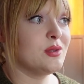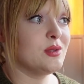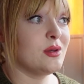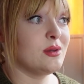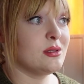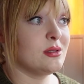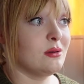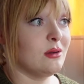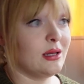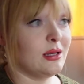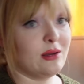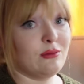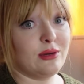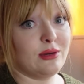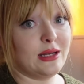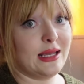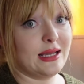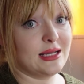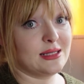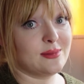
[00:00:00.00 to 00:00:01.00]
so it's not like a
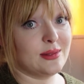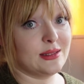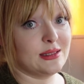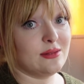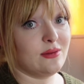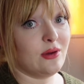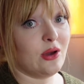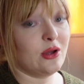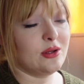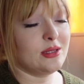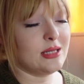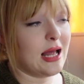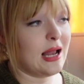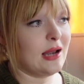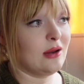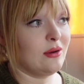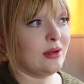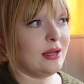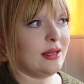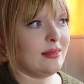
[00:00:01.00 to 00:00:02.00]
really expensive hotel
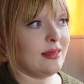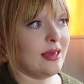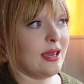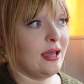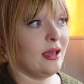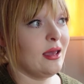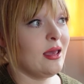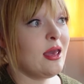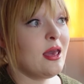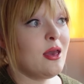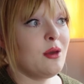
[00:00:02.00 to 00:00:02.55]
or anything.